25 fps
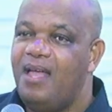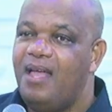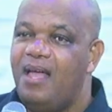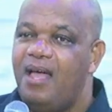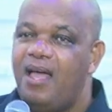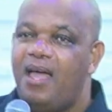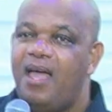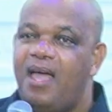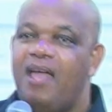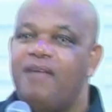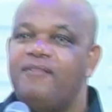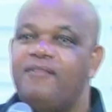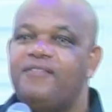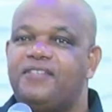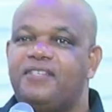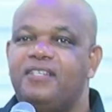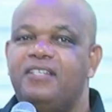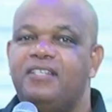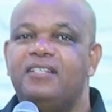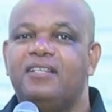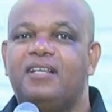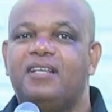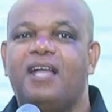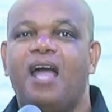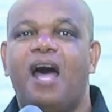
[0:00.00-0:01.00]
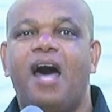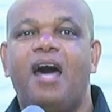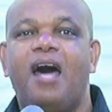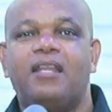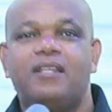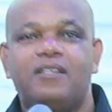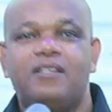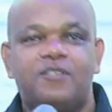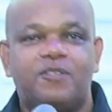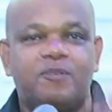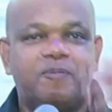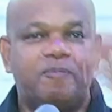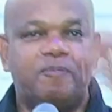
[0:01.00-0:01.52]
I have seen
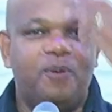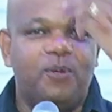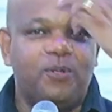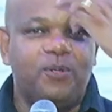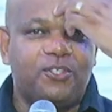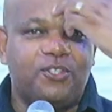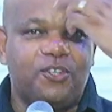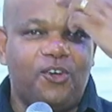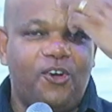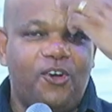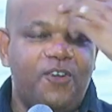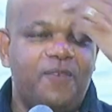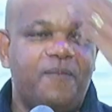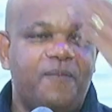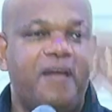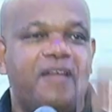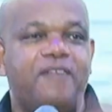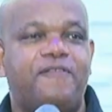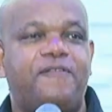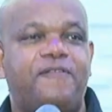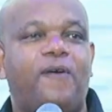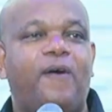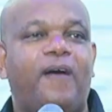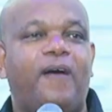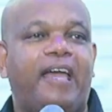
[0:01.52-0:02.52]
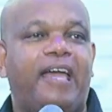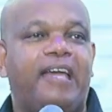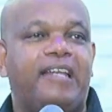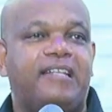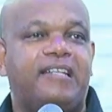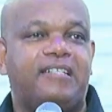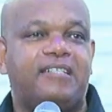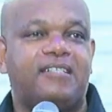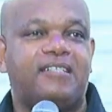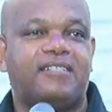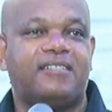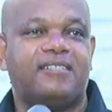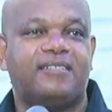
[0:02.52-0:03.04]
guns put on my forehead.
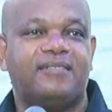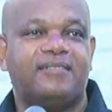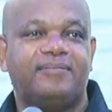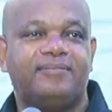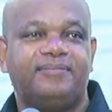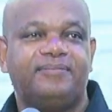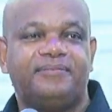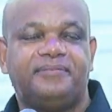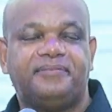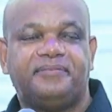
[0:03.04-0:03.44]
You